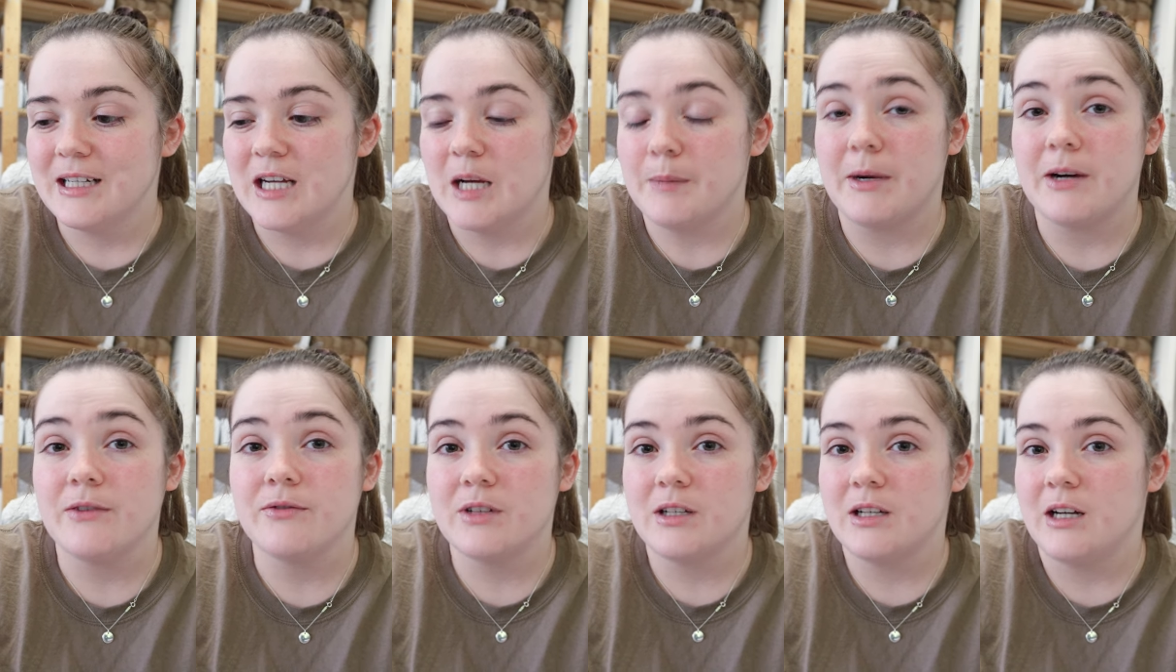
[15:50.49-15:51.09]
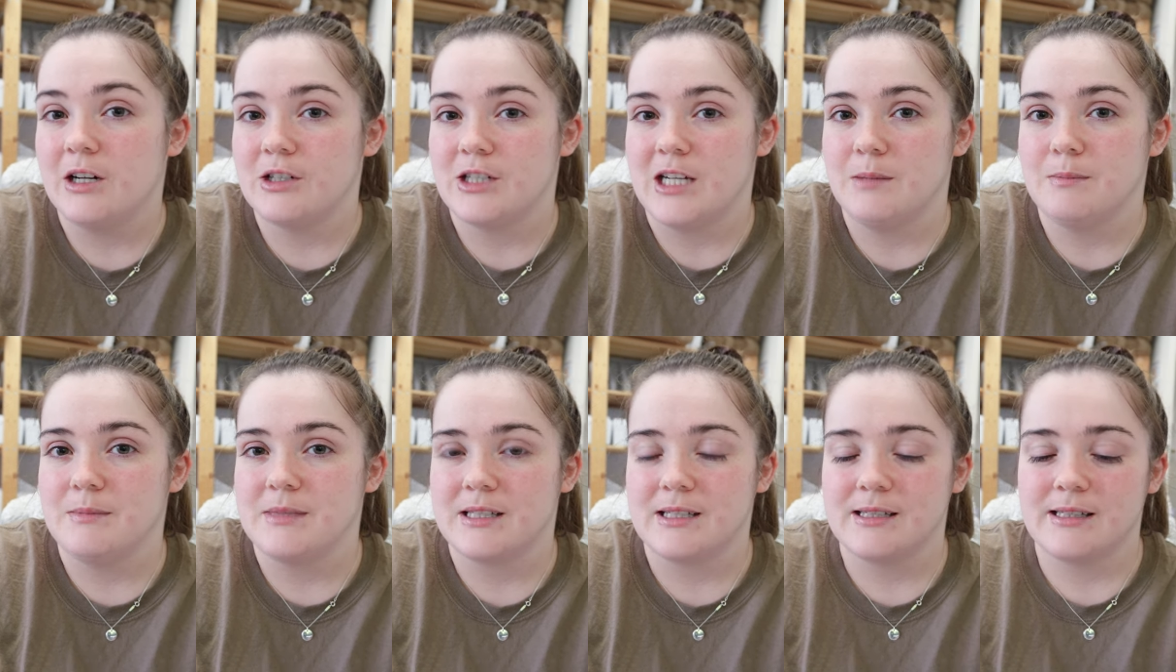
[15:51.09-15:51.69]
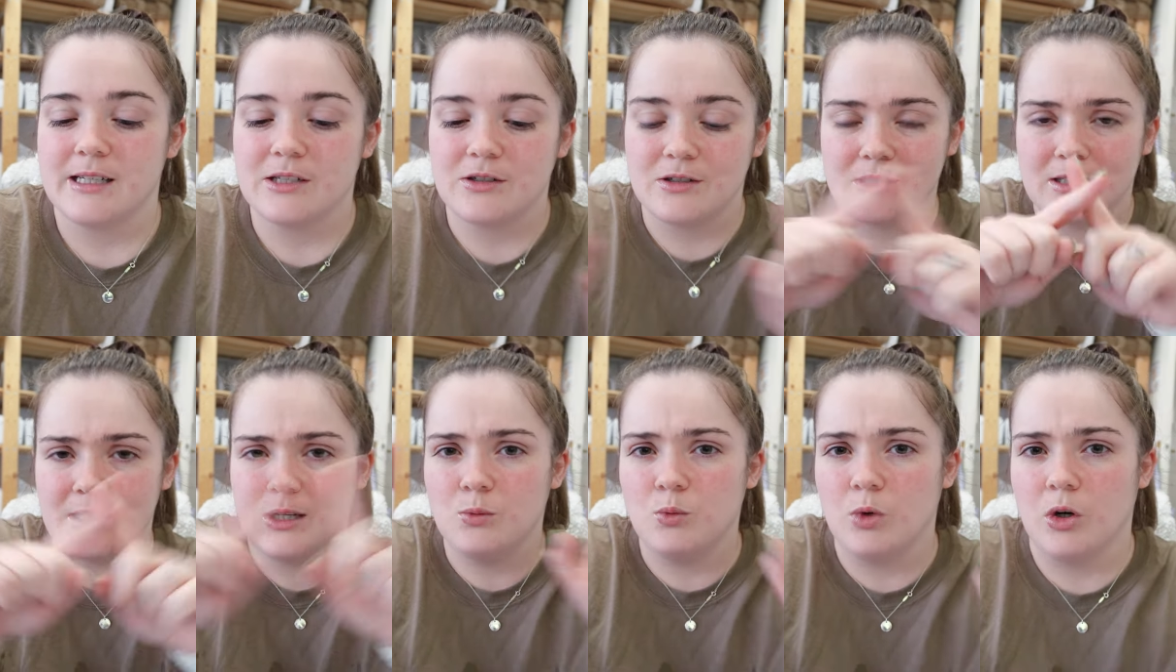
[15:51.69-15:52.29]
apart from the large albums, because that's just
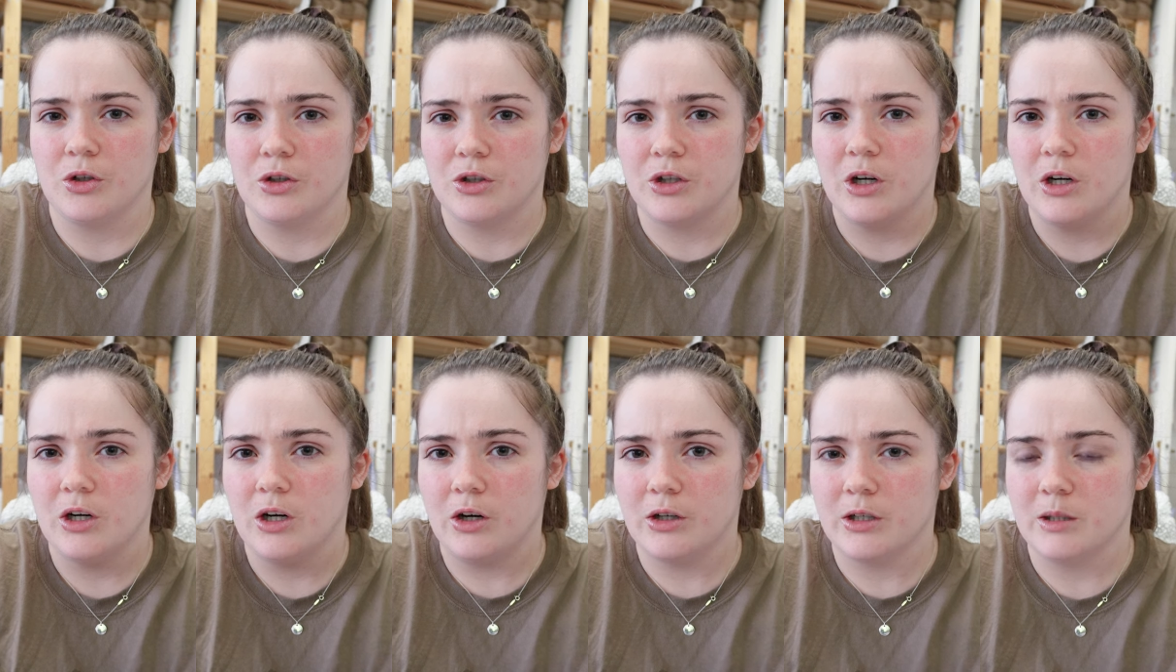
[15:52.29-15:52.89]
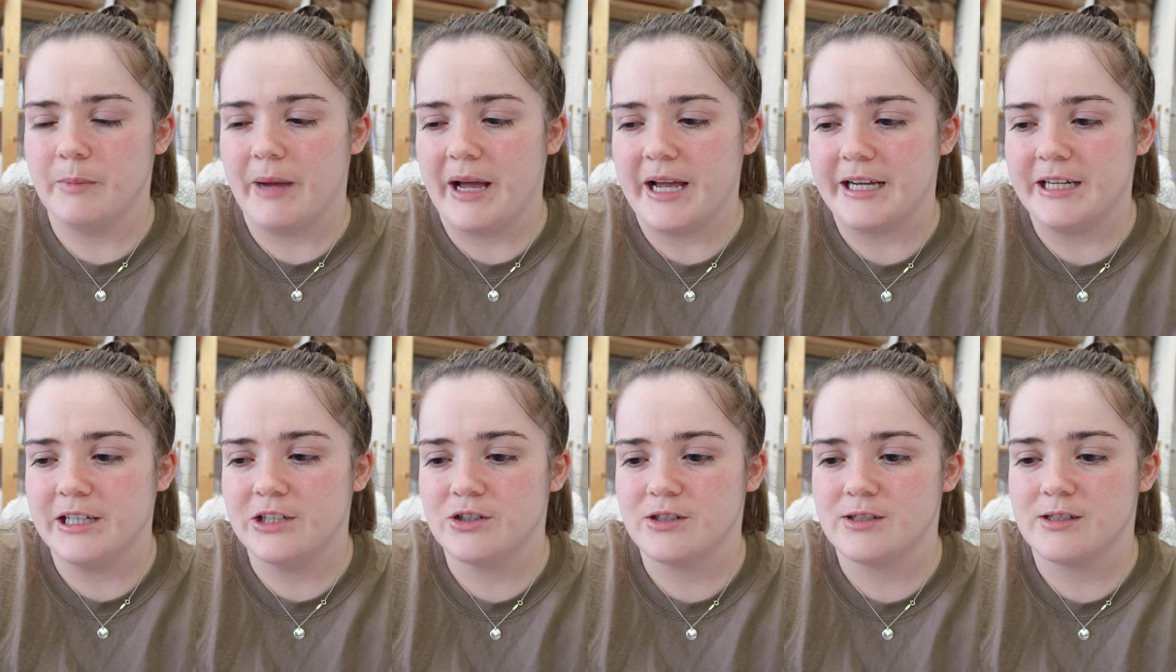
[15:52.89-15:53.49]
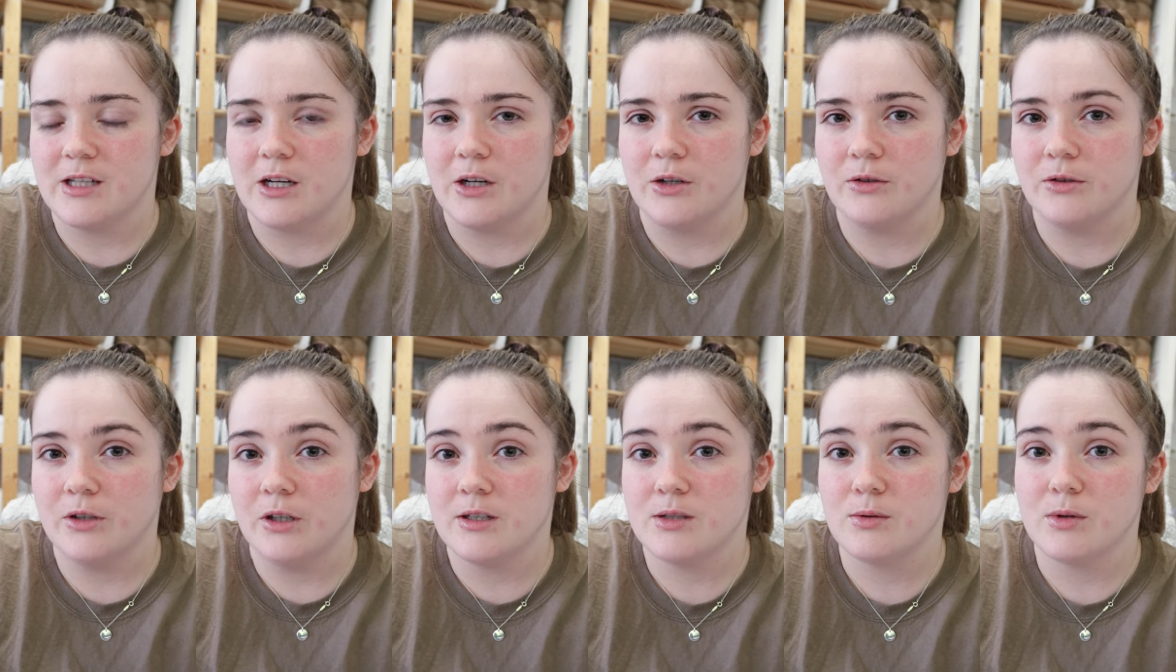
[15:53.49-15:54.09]
like one cut on a page, so
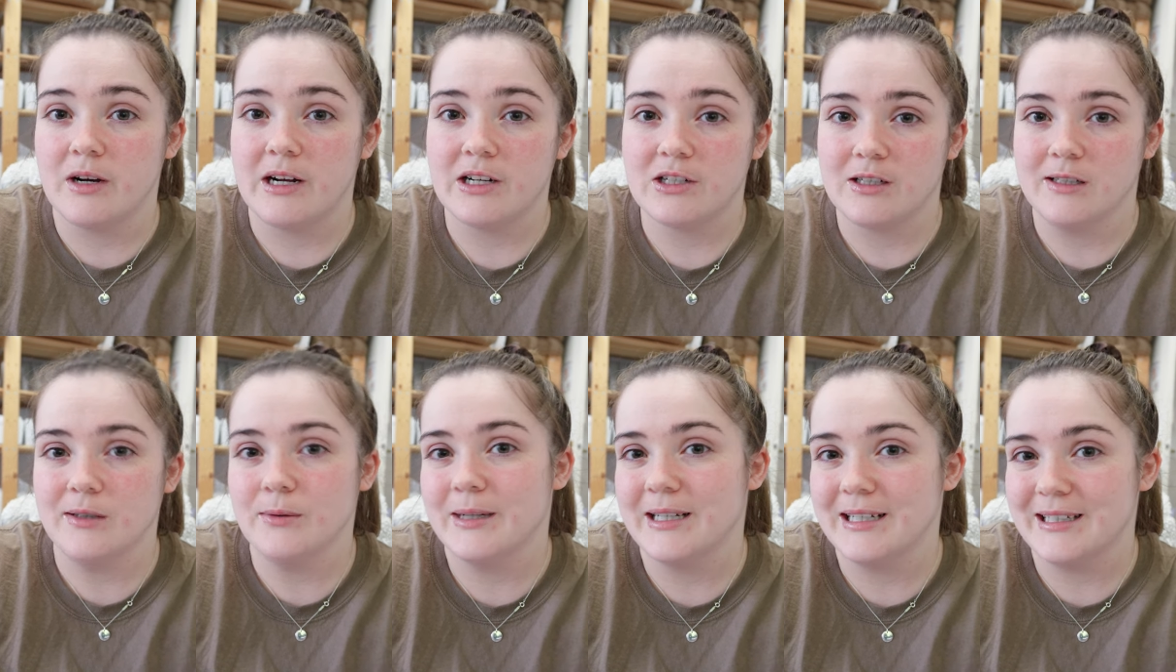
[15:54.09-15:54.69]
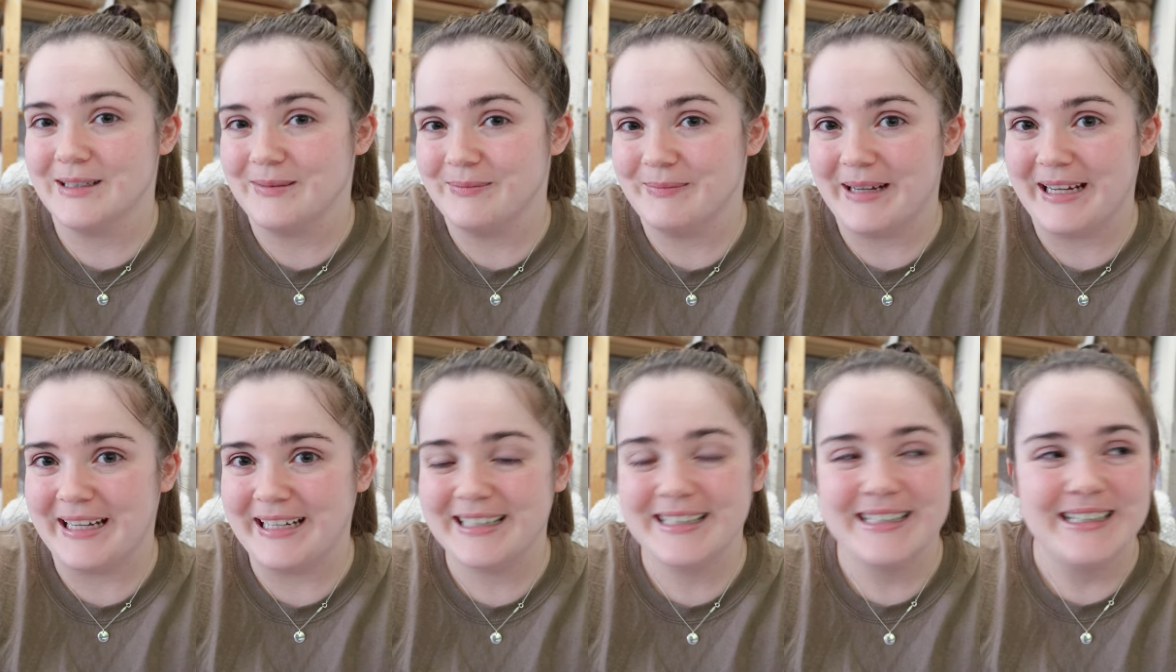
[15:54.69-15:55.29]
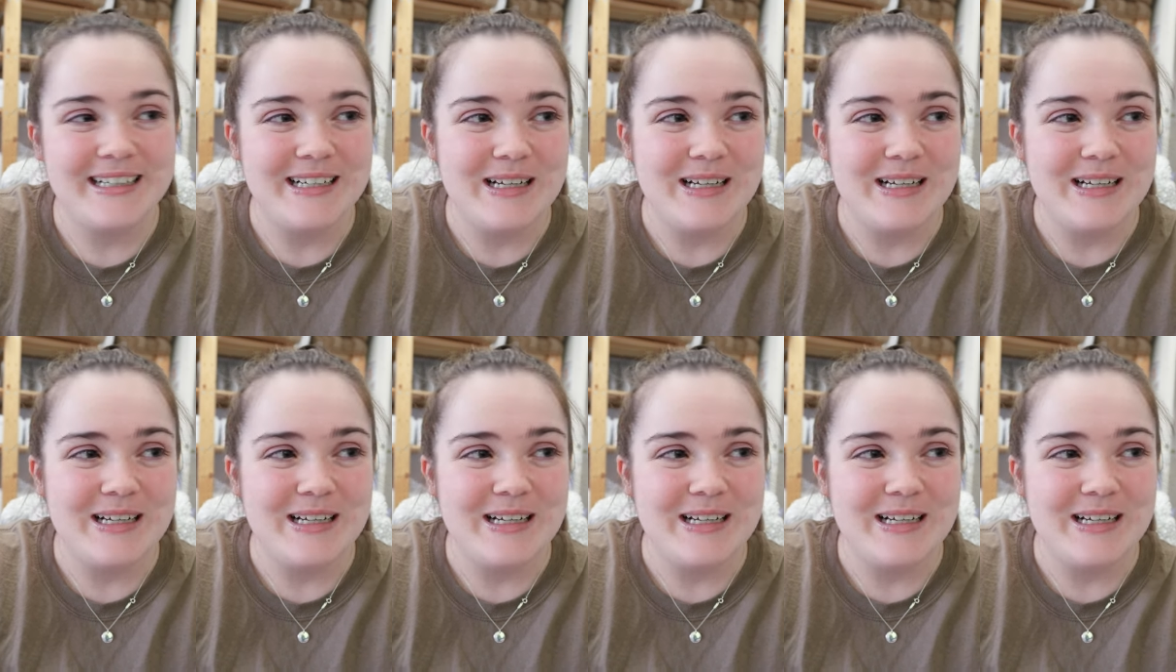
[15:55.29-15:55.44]
those were actually quicker than me.